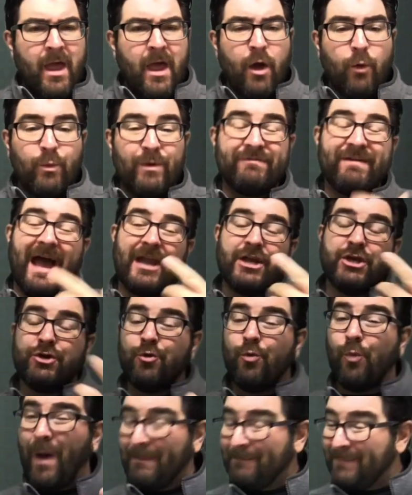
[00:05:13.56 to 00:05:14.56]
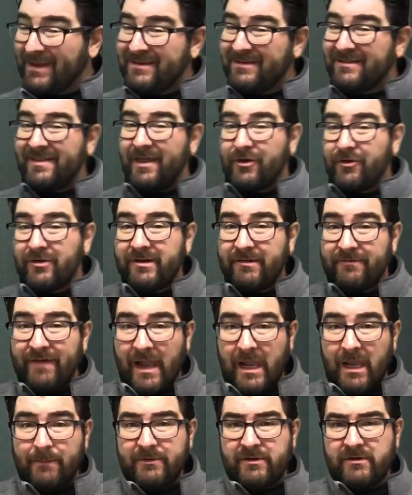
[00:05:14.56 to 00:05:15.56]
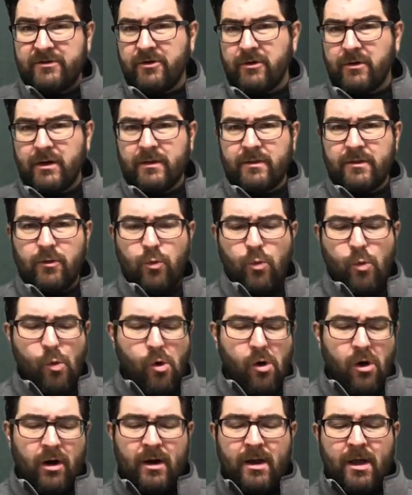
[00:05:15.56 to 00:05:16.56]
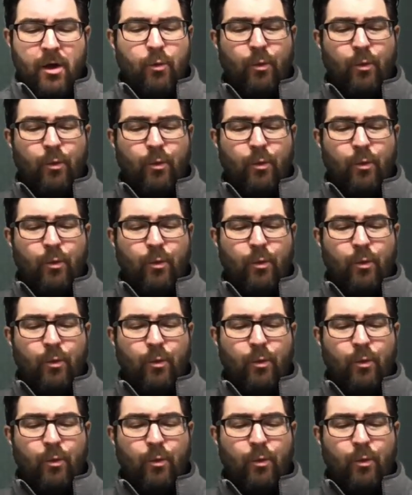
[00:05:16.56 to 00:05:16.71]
we've got new weapons that are developed during the war